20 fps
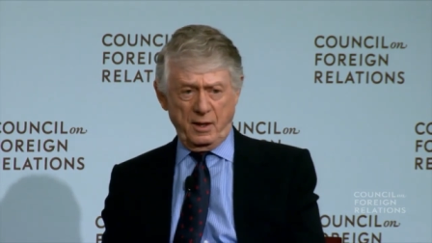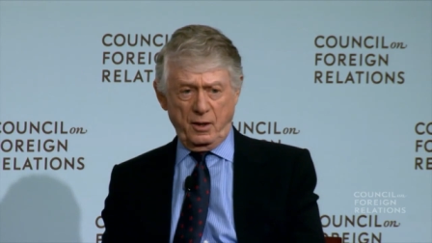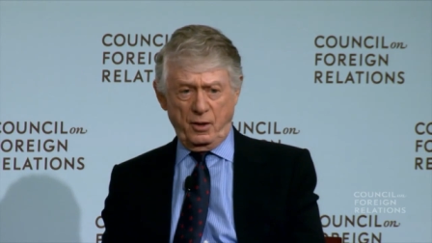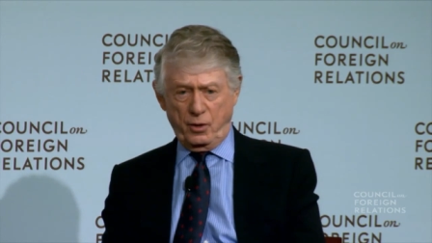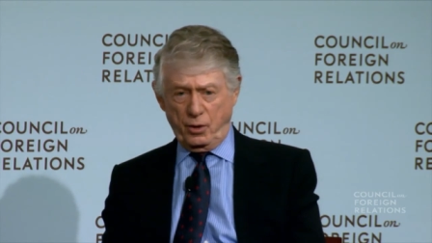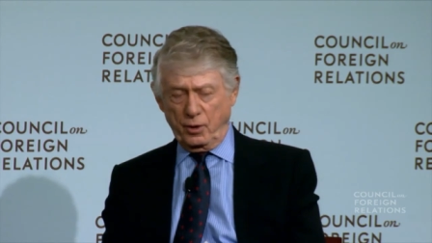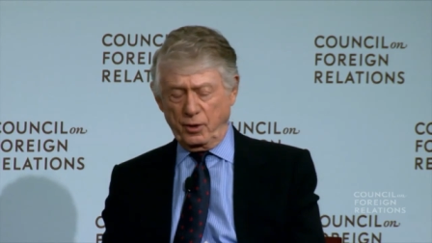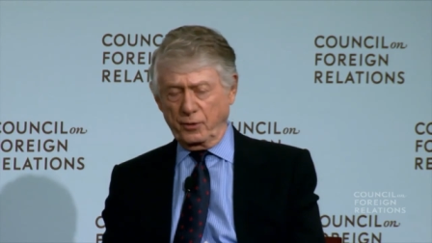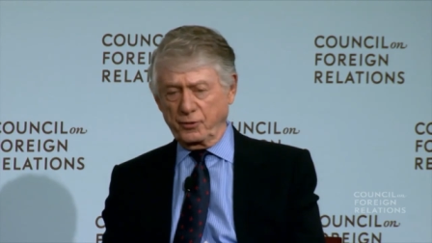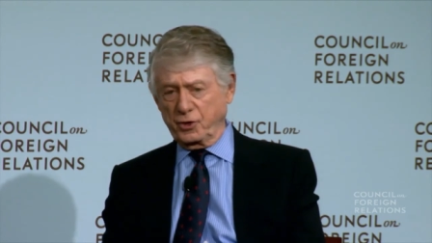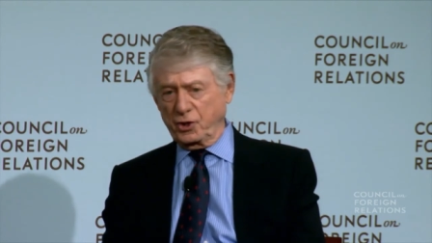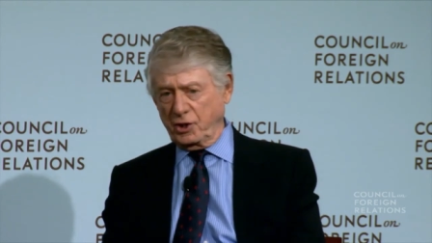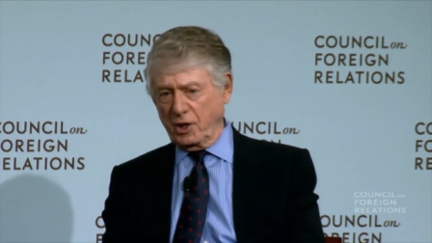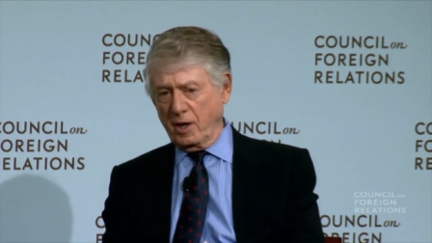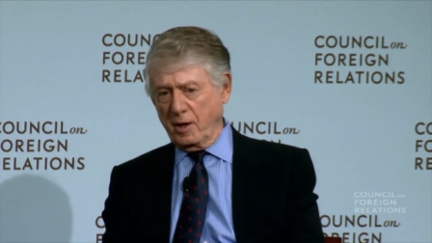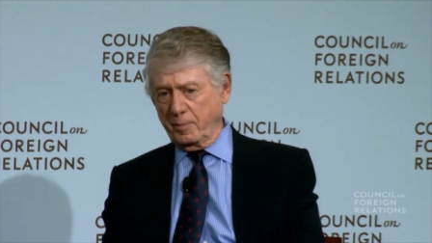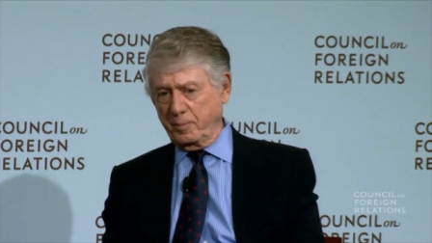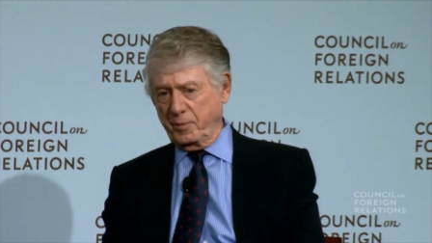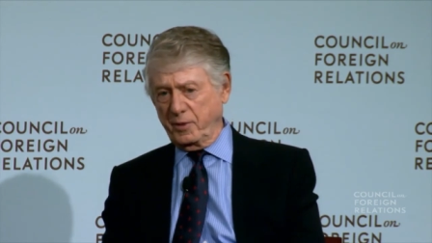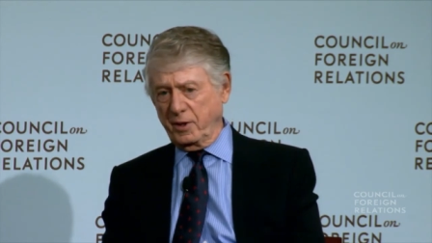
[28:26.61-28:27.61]
could have
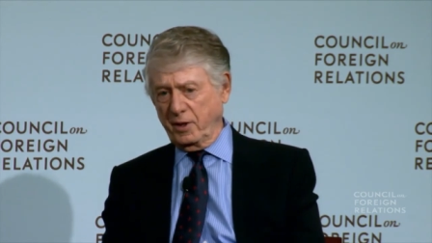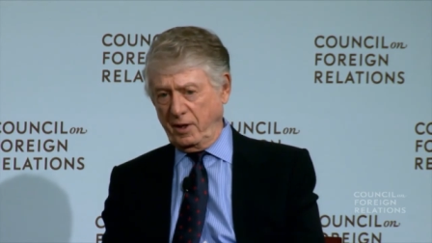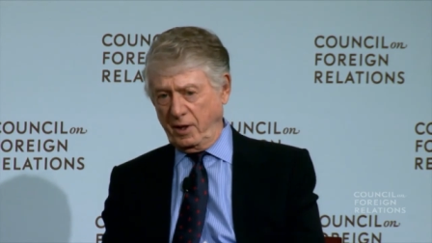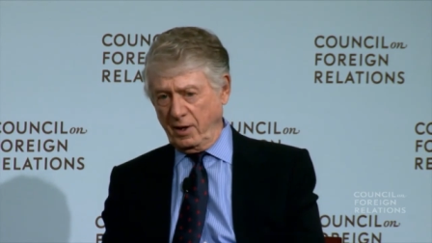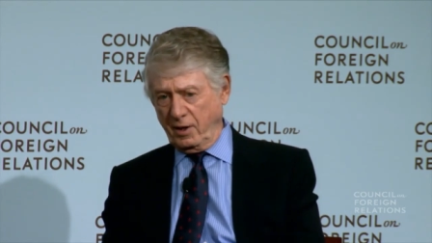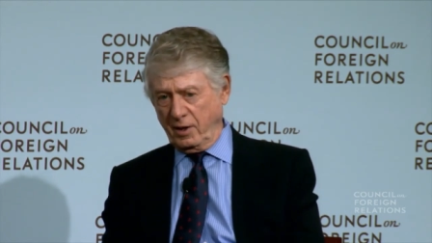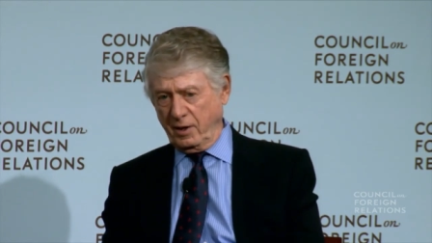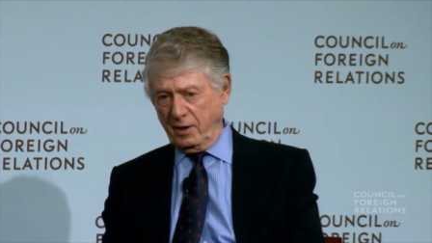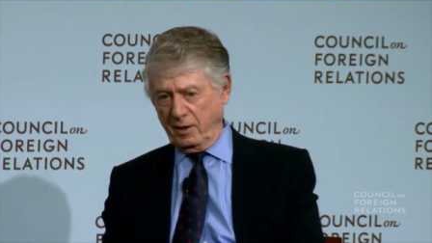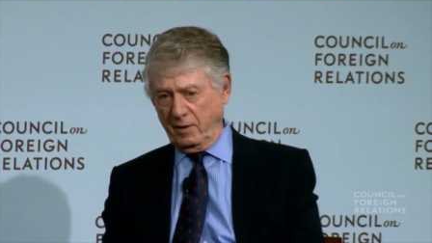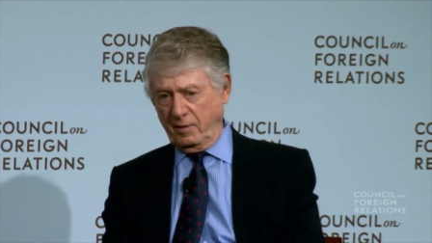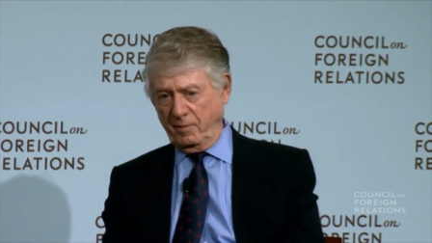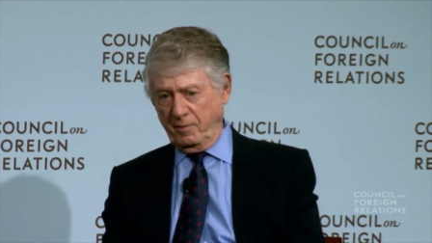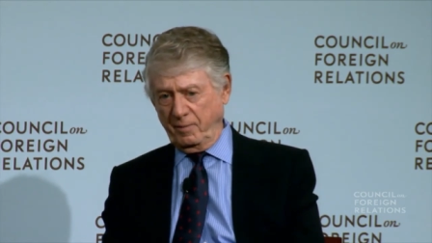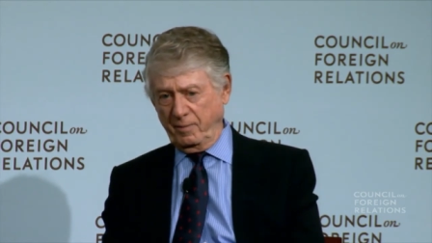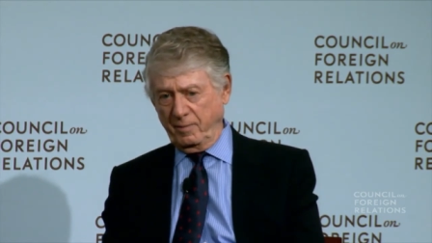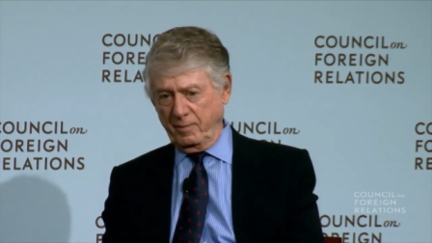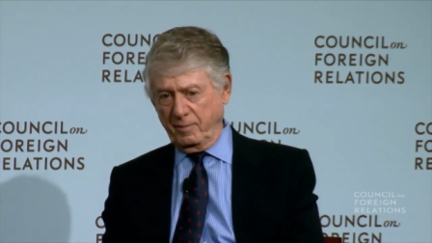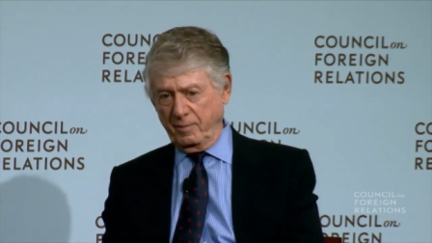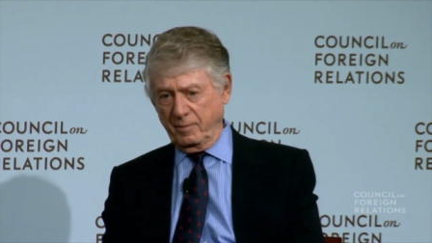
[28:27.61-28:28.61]
stopped the killing,
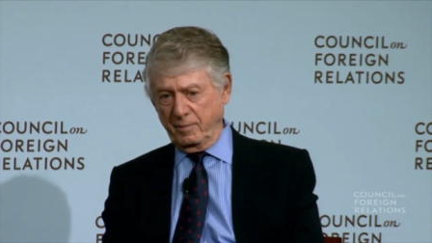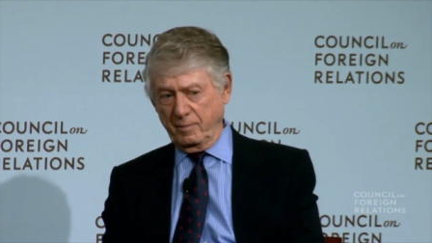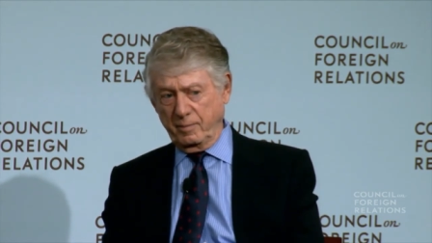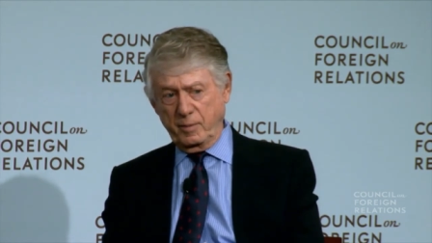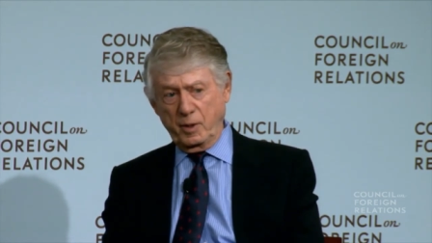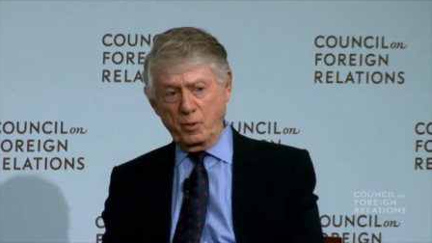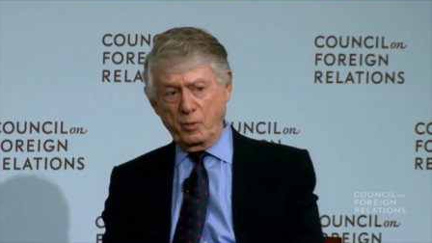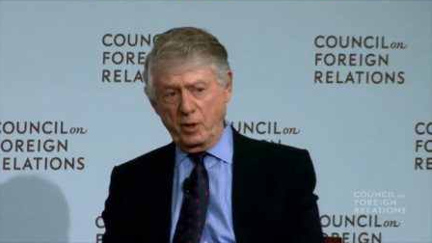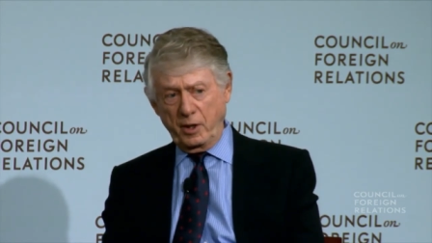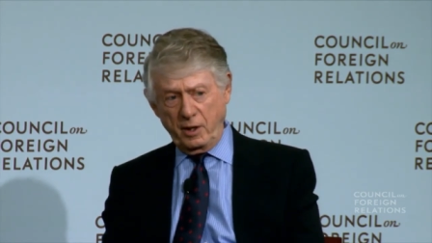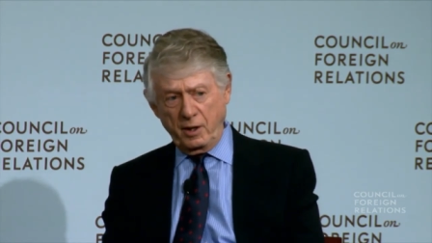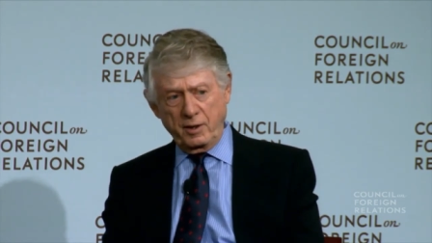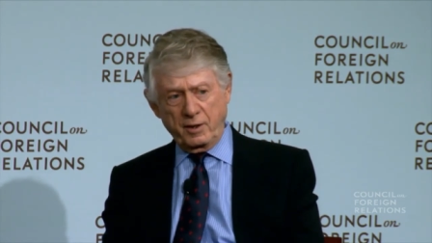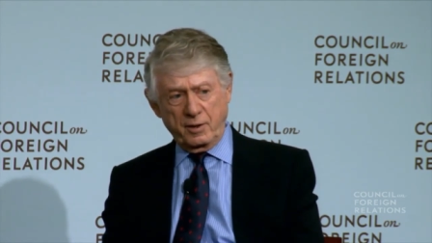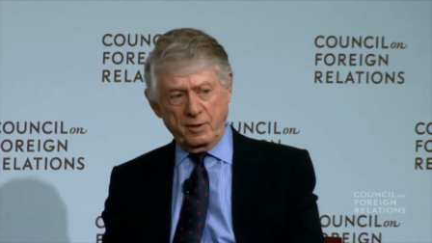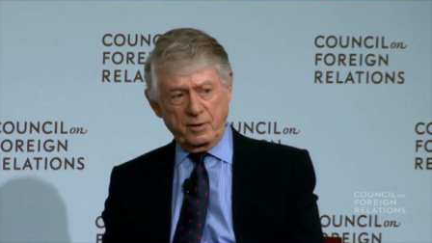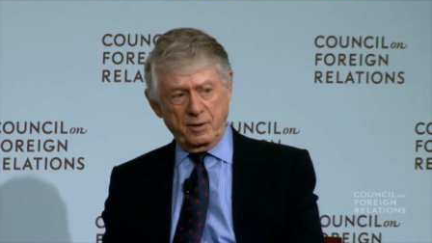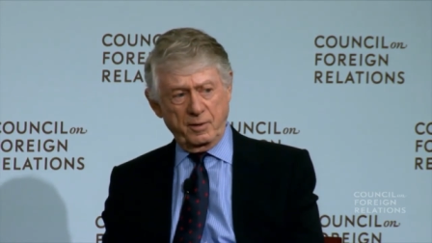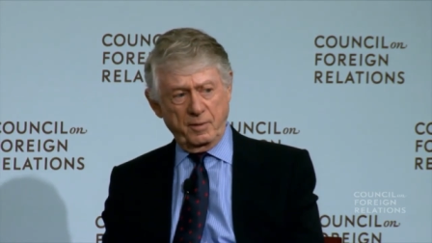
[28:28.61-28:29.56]
but we didn't.